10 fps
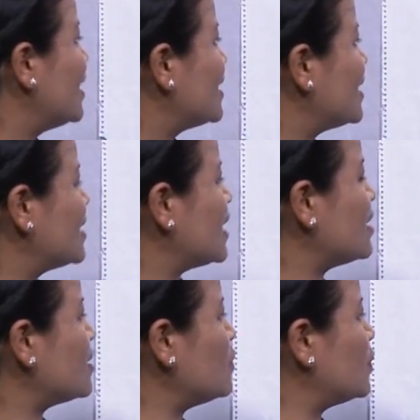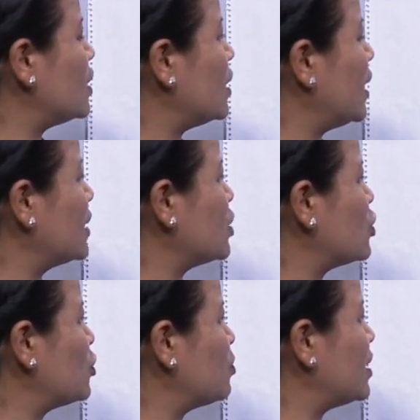See, central letter
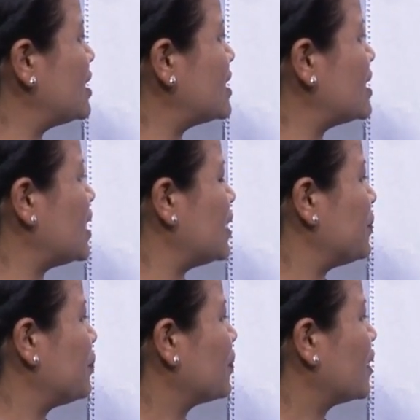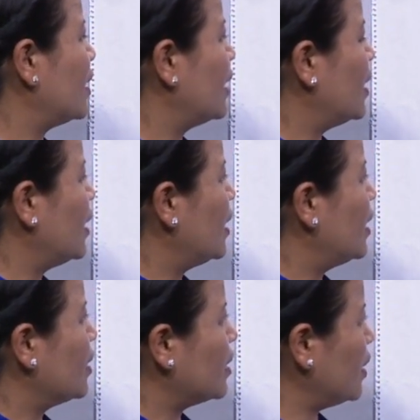should be C.
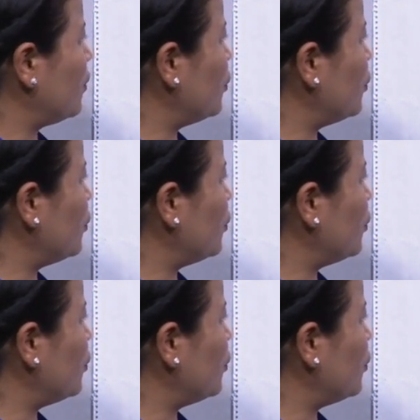Okay, if